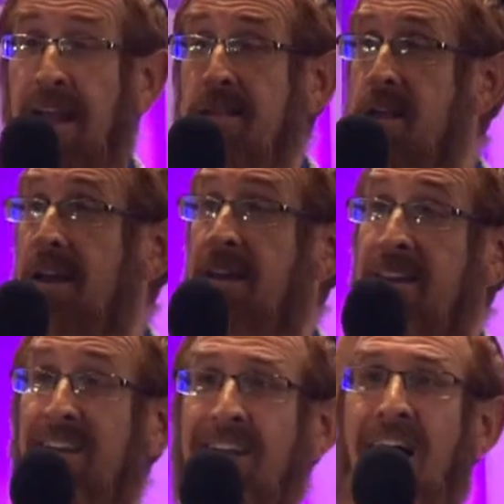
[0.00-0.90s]
and say,
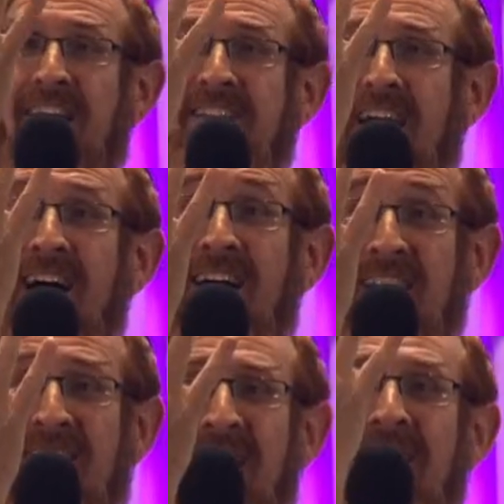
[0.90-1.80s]
Isaiah,
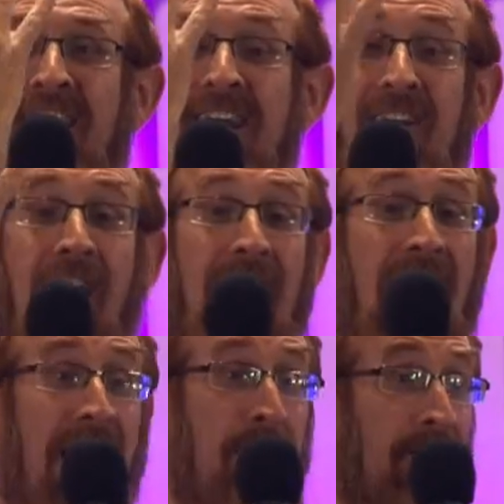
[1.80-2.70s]
here I
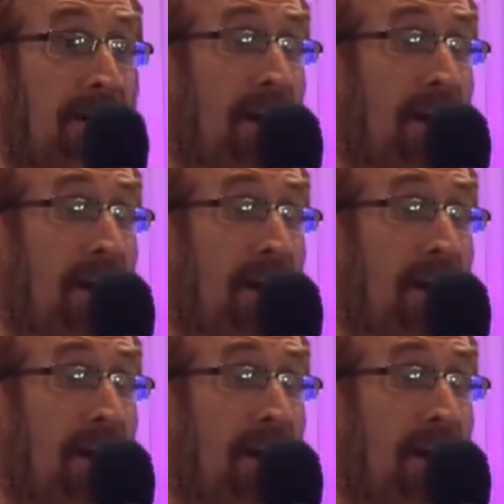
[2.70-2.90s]
am.